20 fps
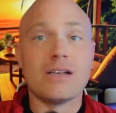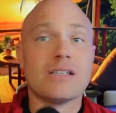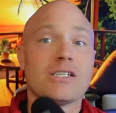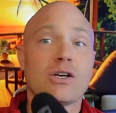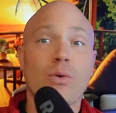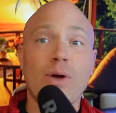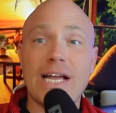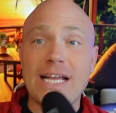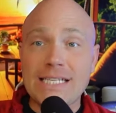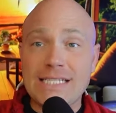
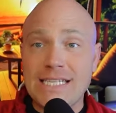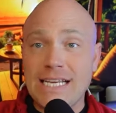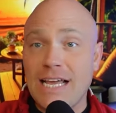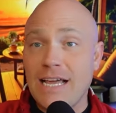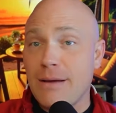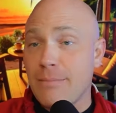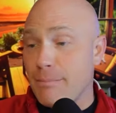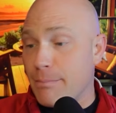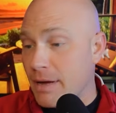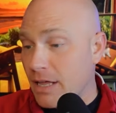So we can
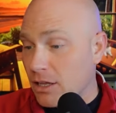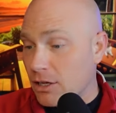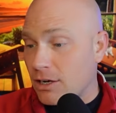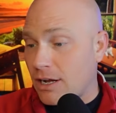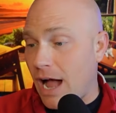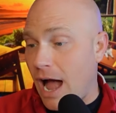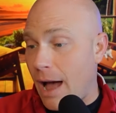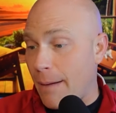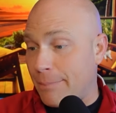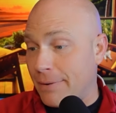see Miller
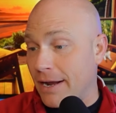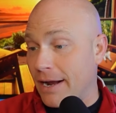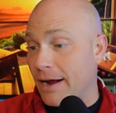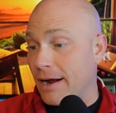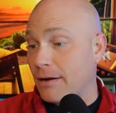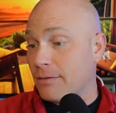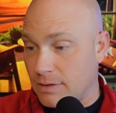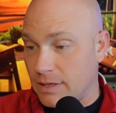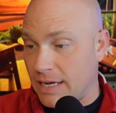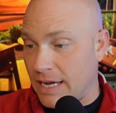Kopp
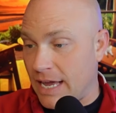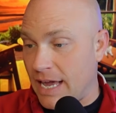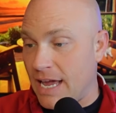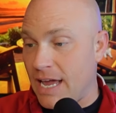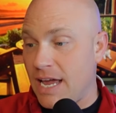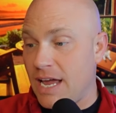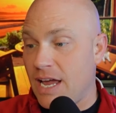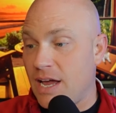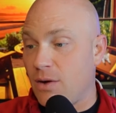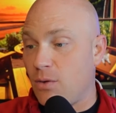here.
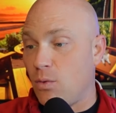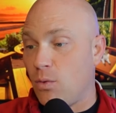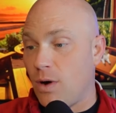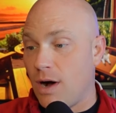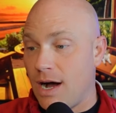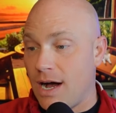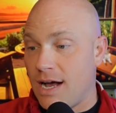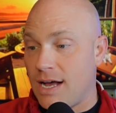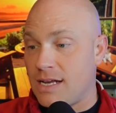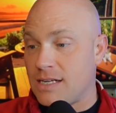He
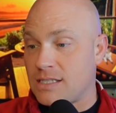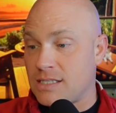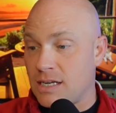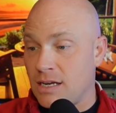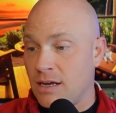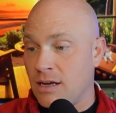was,